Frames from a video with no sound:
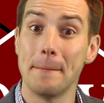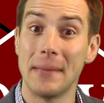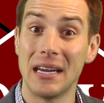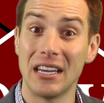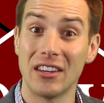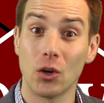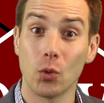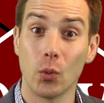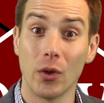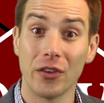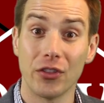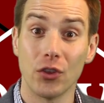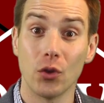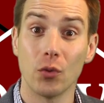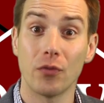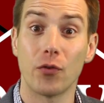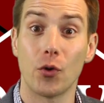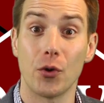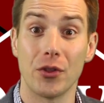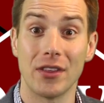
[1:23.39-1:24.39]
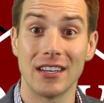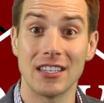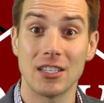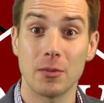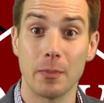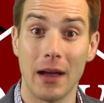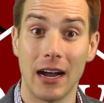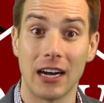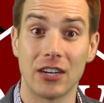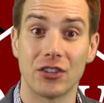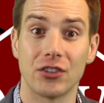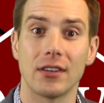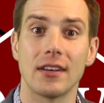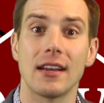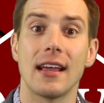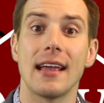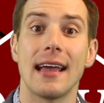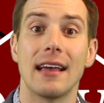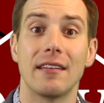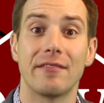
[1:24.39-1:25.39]
be there with you for the
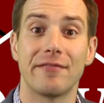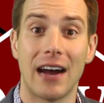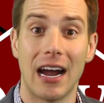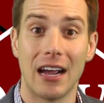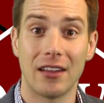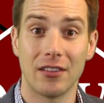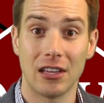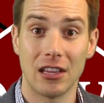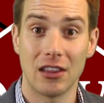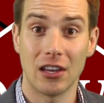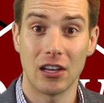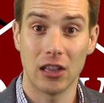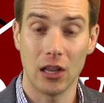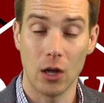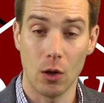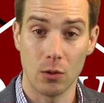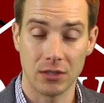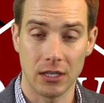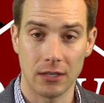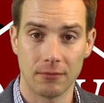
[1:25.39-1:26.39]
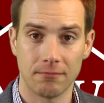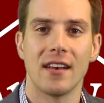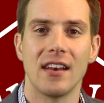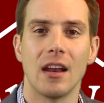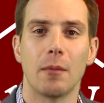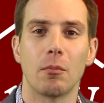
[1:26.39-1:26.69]
inspection, and finally the closing.